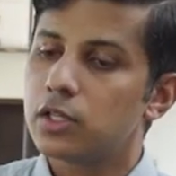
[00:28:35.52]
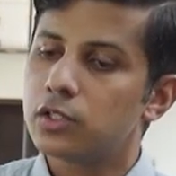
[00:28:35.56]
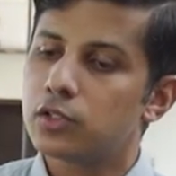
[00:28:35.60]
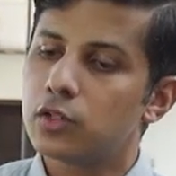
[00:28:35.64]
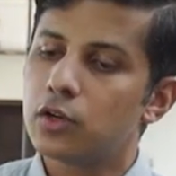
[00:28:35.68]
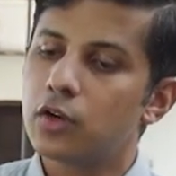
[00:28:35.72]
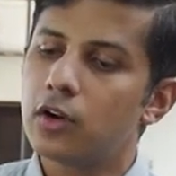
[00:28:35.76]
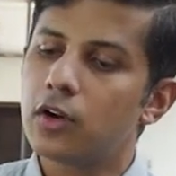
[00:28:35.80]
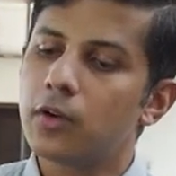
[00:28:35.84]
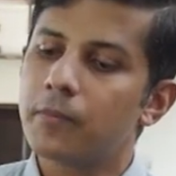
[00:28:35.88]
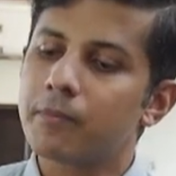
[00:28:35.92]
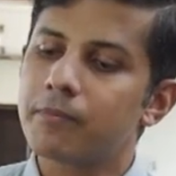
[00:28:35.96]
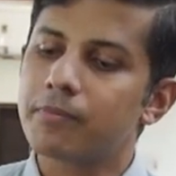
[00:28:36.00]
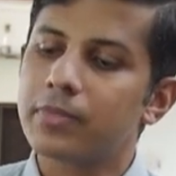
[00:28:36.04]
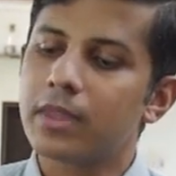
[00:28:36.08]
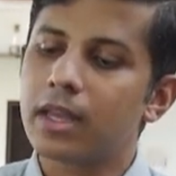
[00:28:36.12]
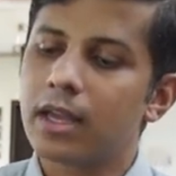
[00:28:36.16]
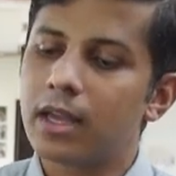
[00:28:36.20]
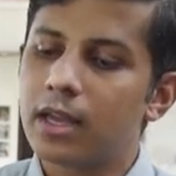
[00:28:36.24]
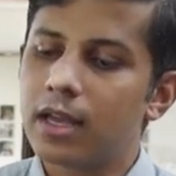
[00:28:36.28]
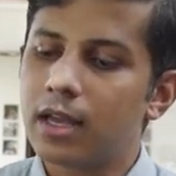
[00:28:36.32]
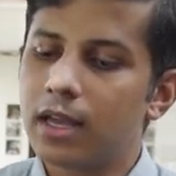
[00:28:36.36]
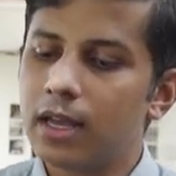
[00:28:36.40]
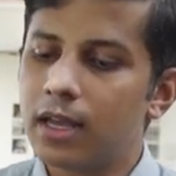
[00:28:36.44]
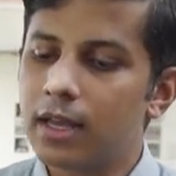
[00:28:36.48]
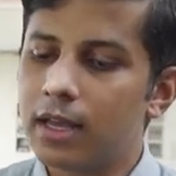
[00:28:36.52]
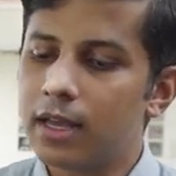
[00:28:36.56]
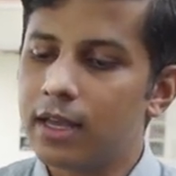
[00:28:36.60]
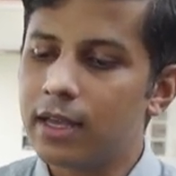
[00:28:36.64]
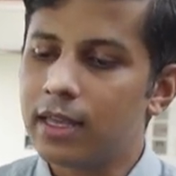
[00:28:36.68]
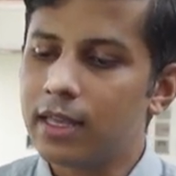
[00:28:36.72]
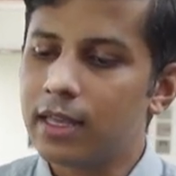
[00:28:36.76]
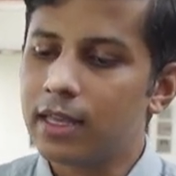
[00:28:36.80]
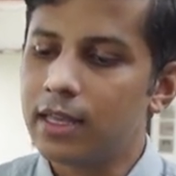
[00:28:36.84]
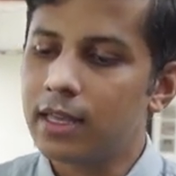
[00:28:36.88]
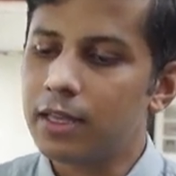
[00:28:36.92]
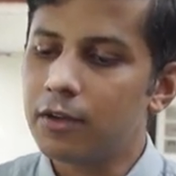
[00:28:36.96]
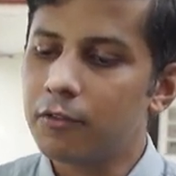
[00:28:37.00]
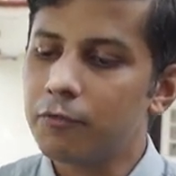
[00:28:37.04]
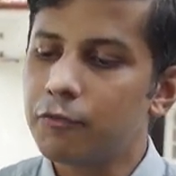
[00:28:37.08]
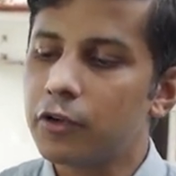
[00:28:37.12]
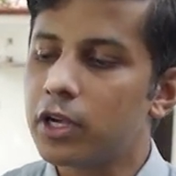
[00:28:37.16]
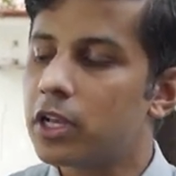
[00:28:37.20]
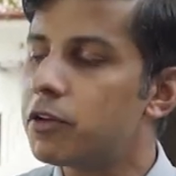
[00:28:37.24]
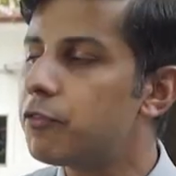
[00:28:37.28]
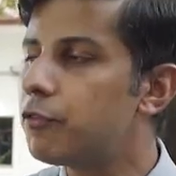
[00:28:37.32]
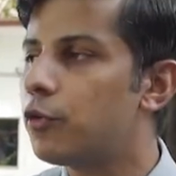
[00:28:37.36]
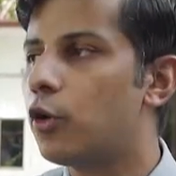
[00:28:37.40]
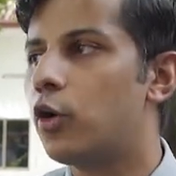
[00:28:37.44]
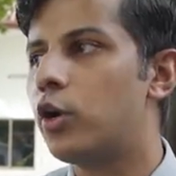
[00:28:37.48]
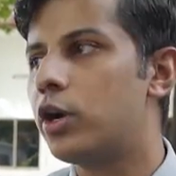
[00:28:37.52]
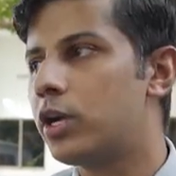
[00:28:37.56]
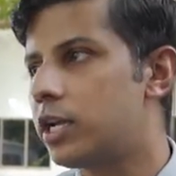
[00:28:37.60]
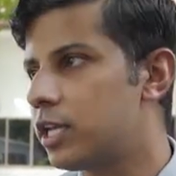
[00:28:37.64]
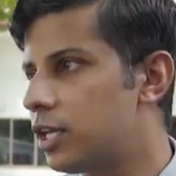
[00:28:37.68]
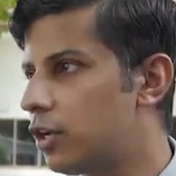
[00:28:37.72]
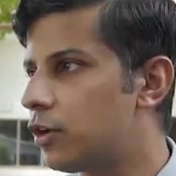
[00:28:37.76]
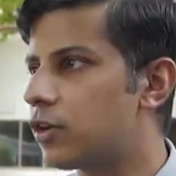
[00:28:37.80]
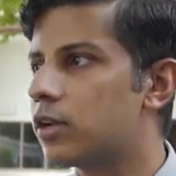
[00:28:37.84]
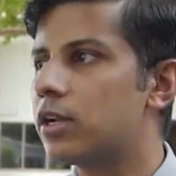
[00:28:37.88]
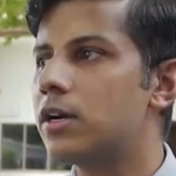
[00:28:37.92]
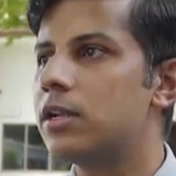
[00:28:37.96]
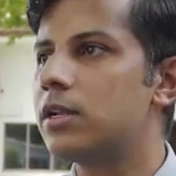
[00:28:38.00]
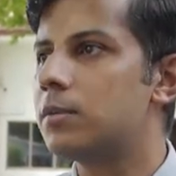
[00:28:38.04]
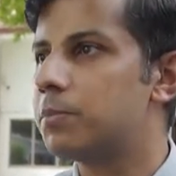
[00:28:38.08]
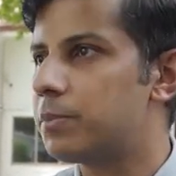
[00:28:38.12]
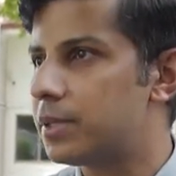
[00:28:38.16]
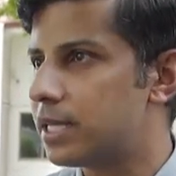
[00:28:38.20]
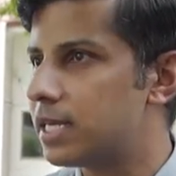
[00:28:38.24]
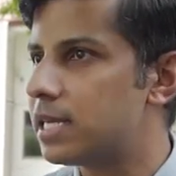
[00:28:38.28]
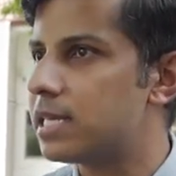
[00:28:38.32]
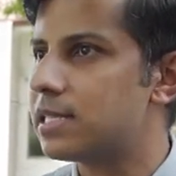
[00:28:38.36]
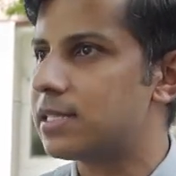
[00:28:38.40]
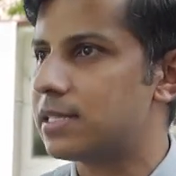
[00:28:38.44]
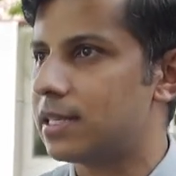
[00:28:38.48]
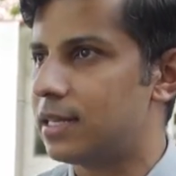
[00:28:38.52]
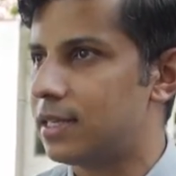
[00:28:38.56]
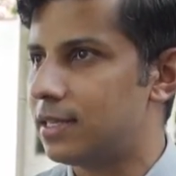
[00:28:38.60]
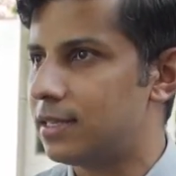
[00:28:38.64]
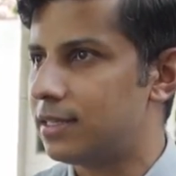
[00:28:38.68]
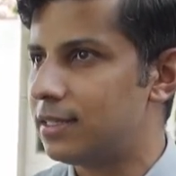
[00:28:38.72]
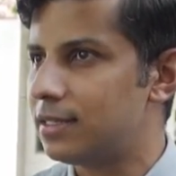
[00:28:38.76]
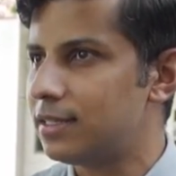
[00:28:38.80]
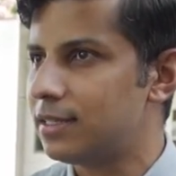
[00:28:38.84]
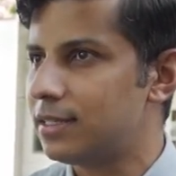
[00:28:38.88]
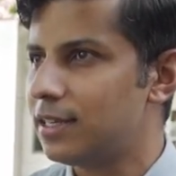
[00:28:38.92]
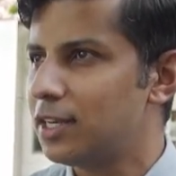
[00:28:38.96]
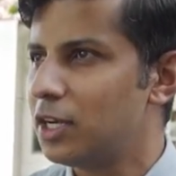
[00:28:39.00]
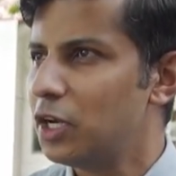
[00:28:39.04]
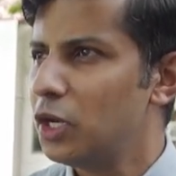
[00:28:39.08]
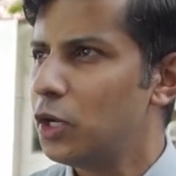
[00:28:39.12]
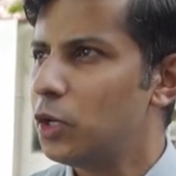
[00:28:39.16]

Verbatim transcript: So for a 40 year old person,